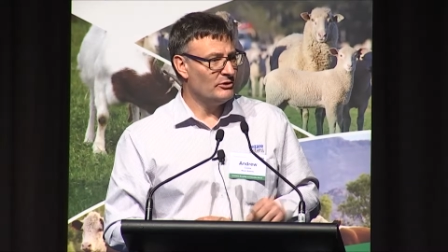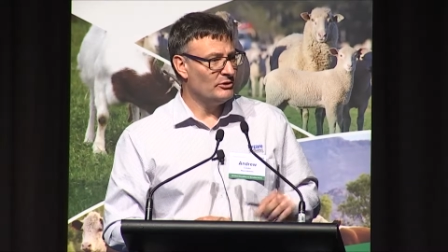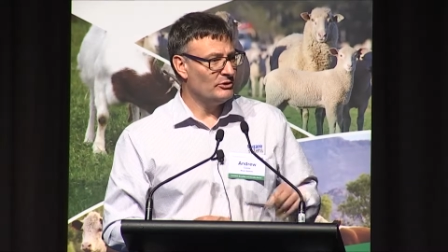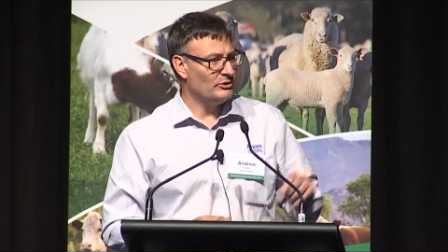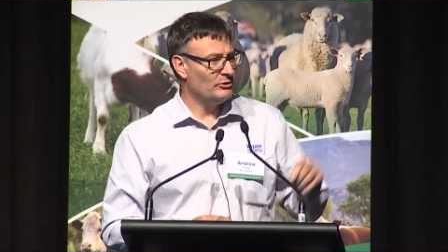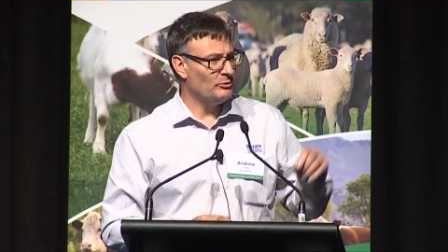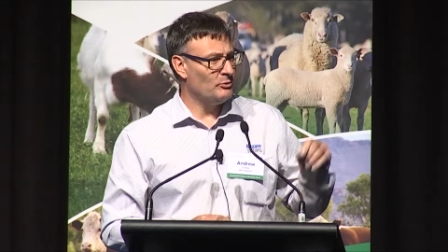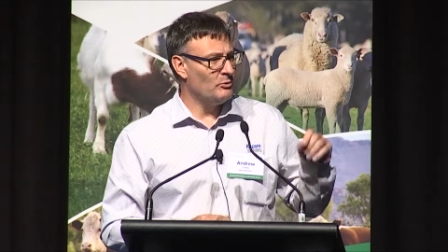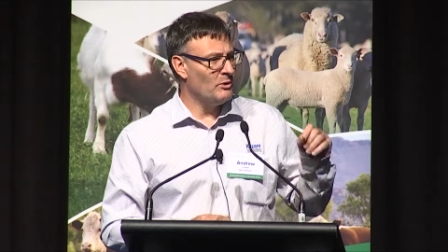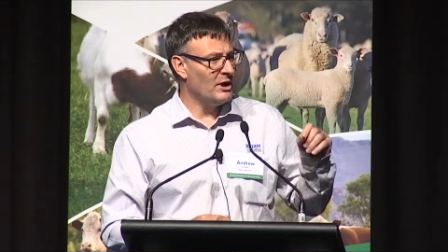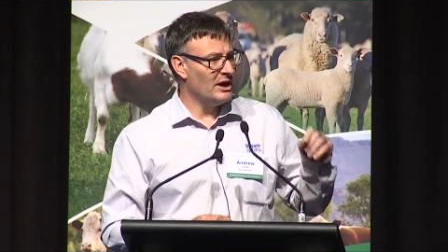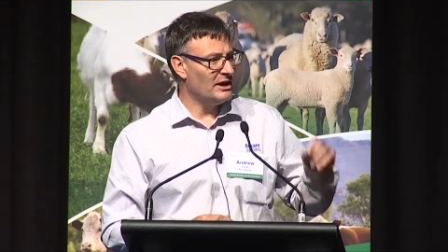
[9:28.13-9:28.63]
Is
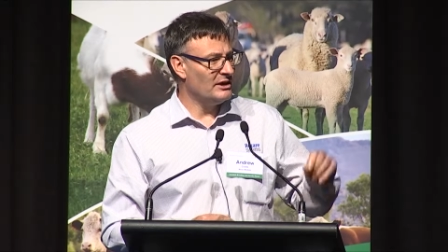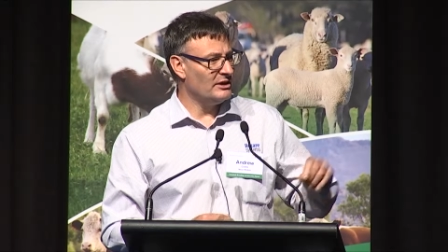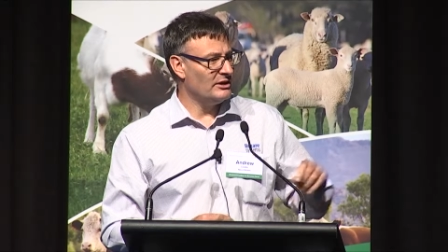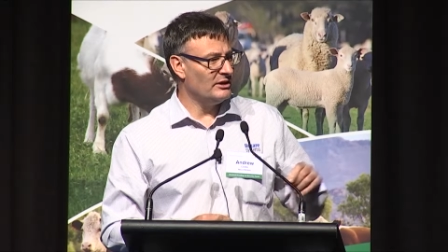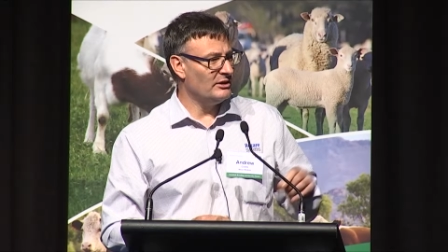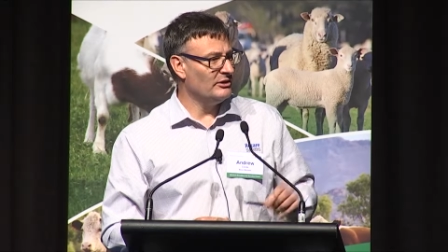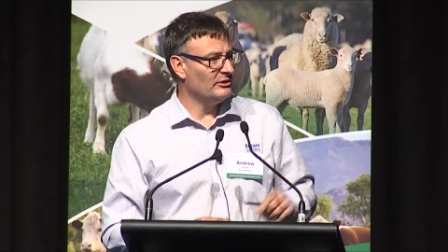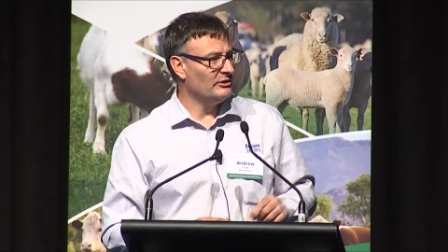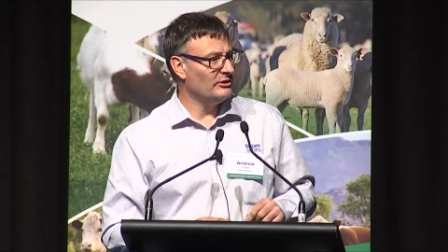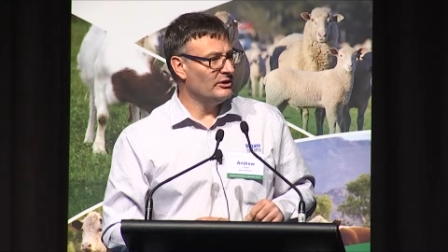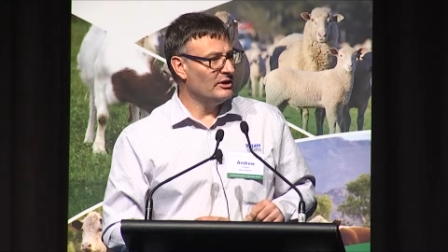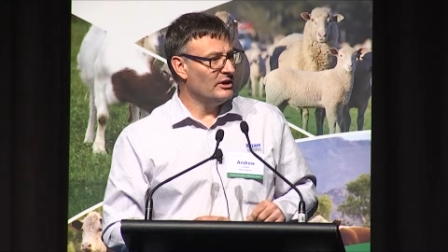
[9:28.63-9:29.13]
one
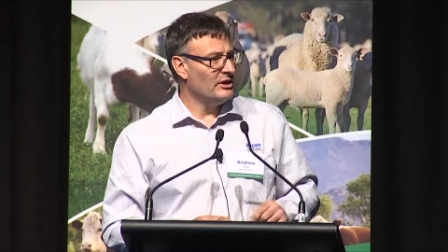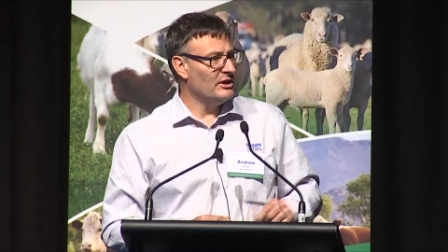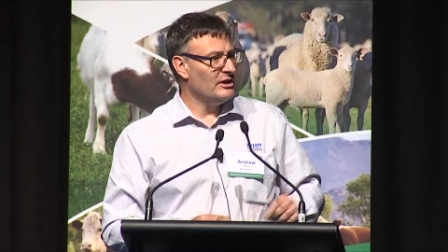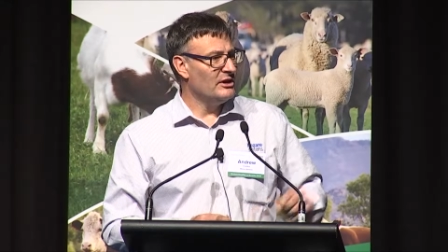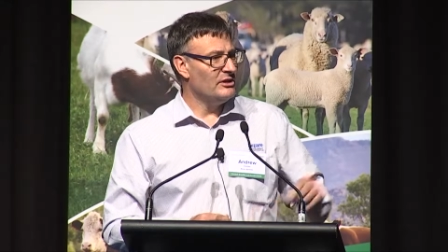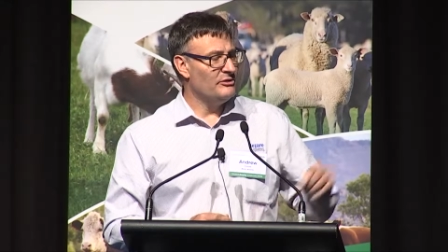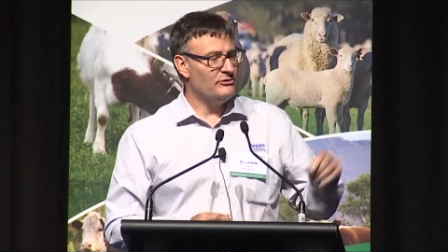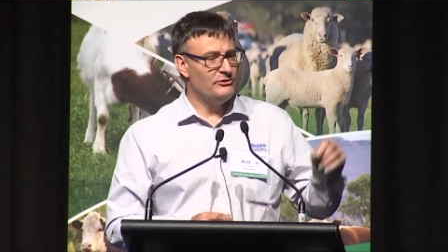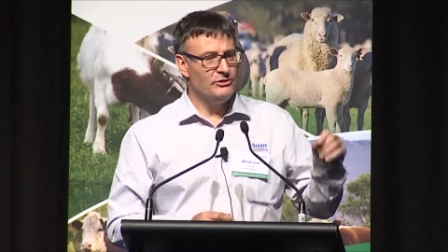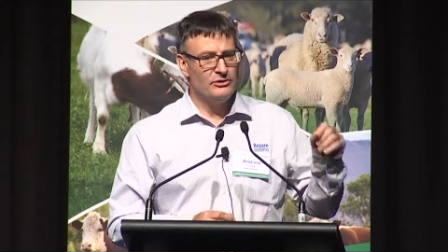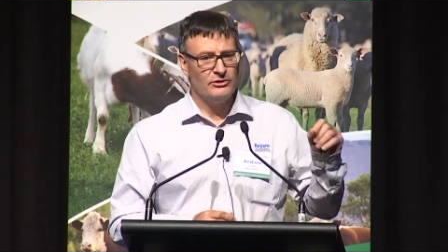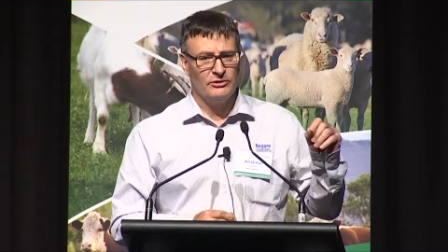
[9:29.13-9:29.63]
is
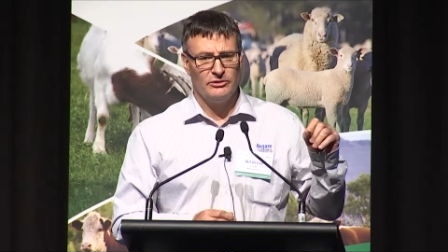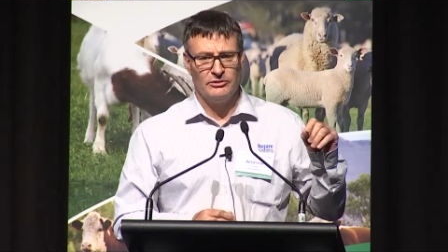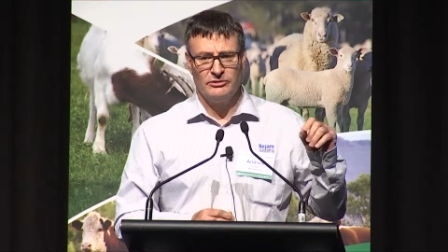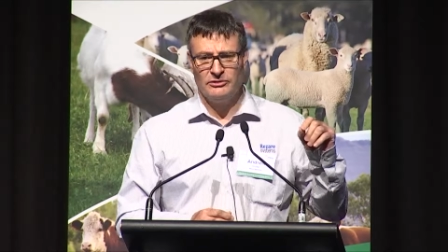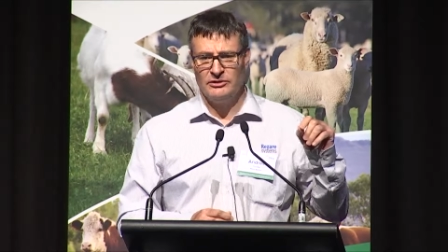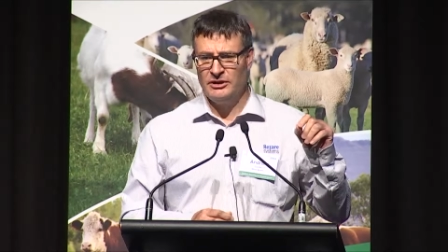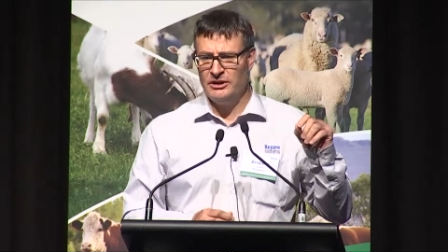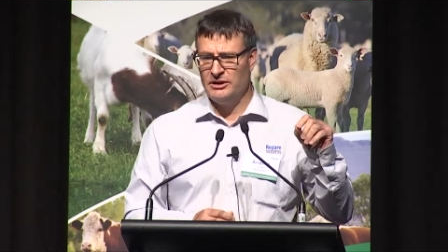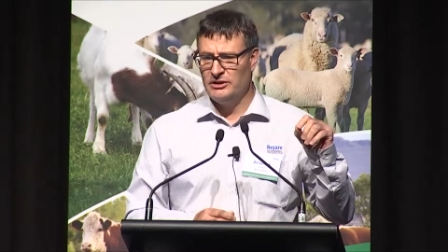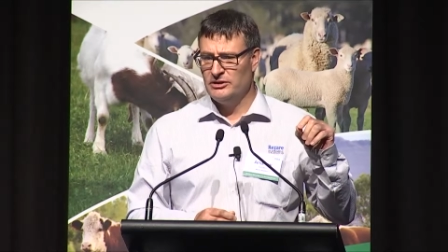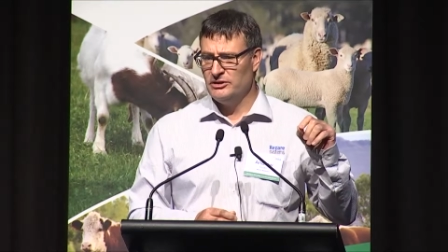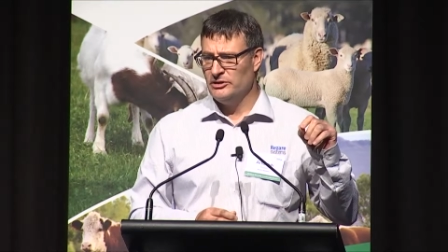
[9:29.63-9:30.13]
if you're
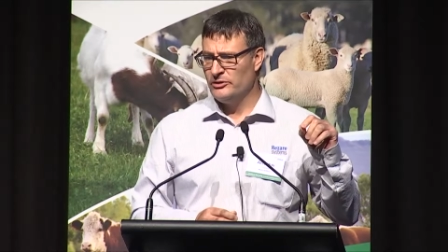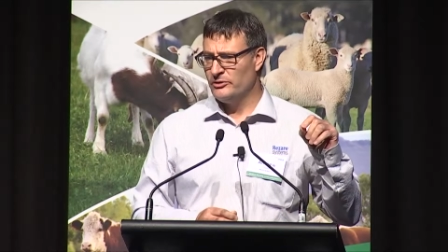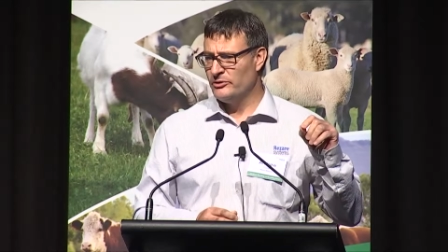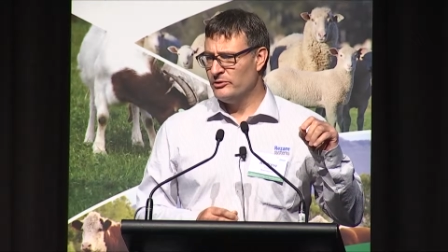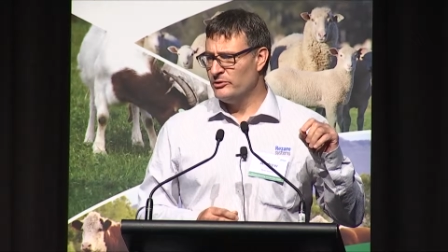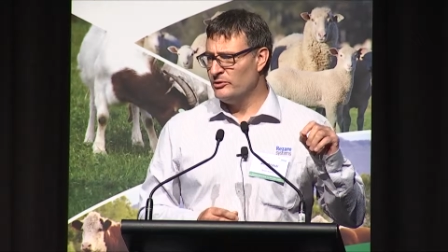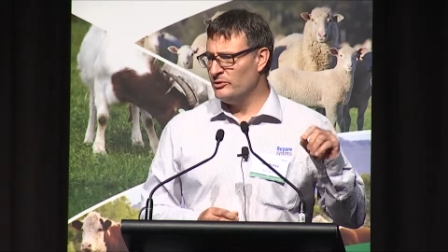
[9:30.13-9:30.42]
you're an